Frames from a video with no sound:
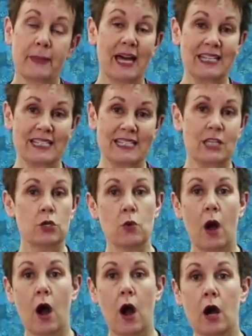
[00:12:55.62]
but
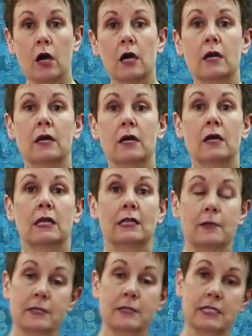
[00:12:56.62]
you are
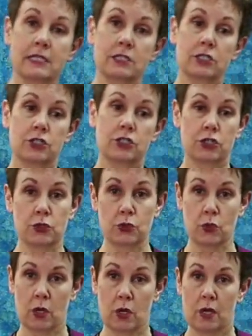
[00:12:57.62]
limited
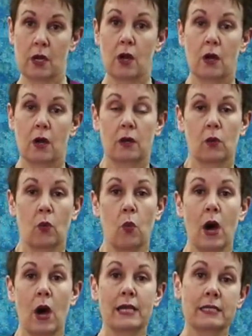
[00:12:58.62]
to
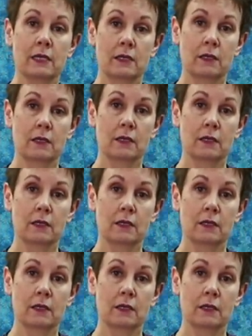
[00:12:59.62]
one